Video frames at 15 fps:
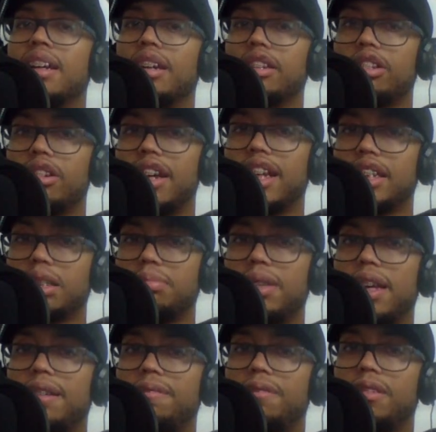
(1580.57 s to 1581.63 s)
Craig
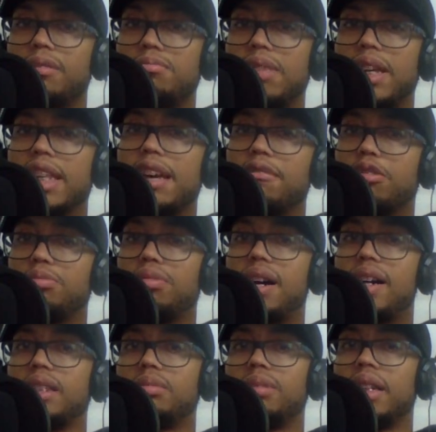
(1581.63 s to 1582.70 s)
Smith, mid-level
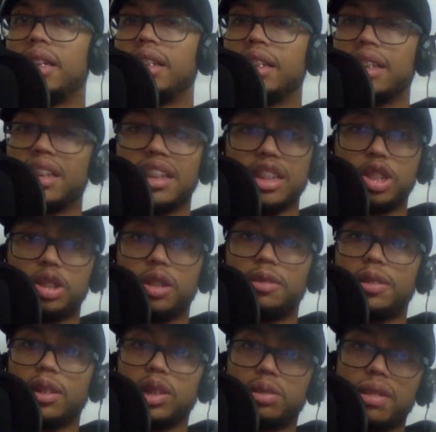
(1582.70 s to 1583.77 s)
prospect, and a conditional
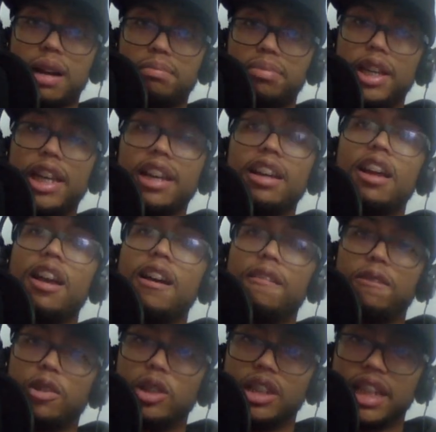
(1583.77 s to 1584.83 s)
first-round pick
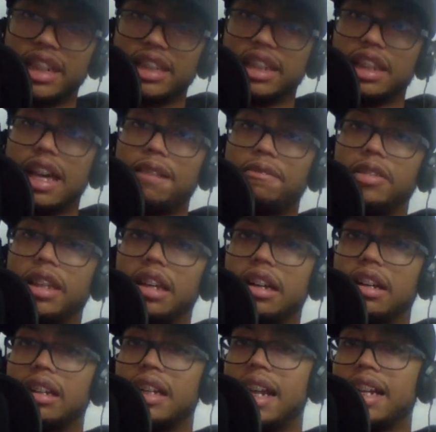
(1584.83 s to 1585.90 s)
for Alexi
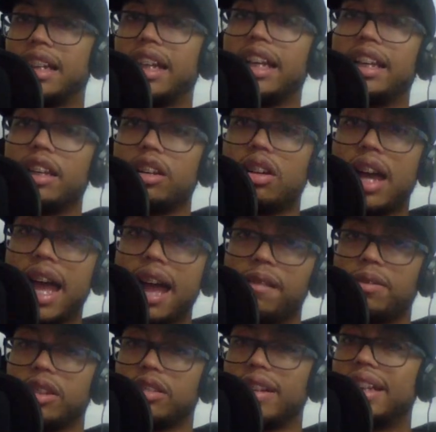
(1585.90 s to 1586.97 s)
Lafreniere. And I think he'll
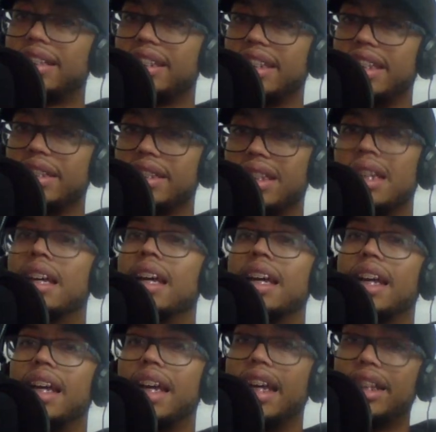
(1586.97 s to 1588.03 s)
have a great season
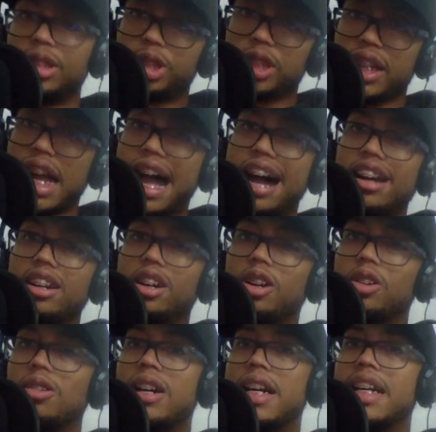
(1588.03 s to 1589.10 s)
in
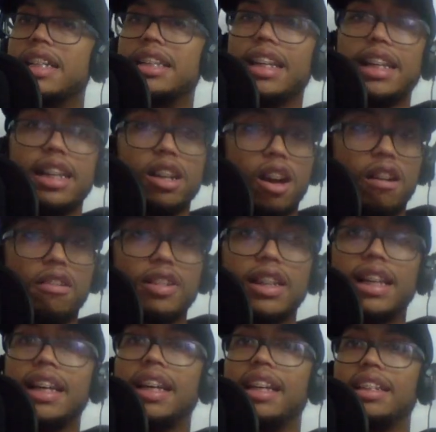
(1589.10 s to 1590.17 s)
Chicago than he
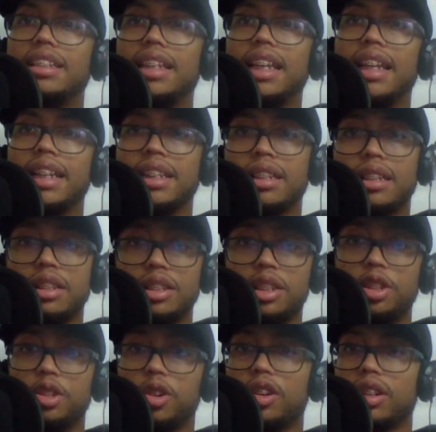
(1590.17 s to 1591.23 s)
already is in
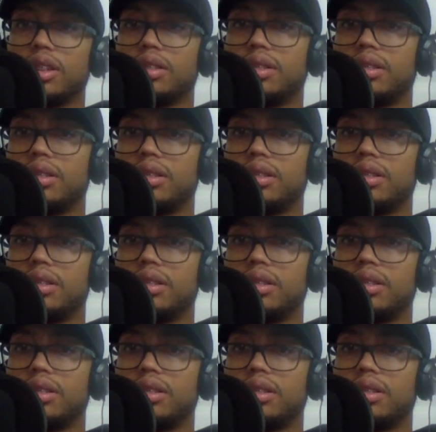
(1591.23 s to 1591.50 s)
New York.